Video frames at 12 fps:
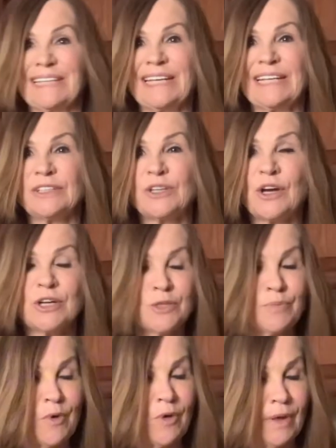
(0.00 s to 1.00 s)
In a
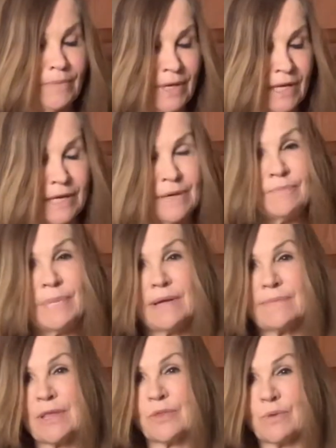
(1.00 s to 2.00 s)
large bowl, I'm going to combine
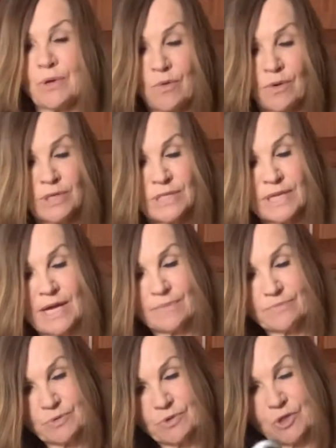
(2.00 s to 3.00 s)
my 3/4 cup
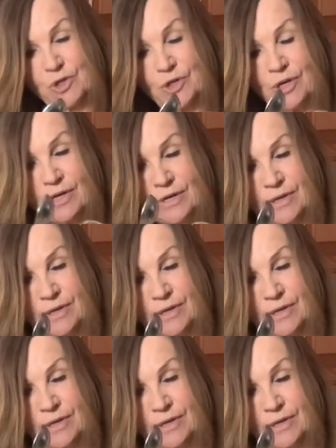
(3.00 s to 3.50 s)
sugar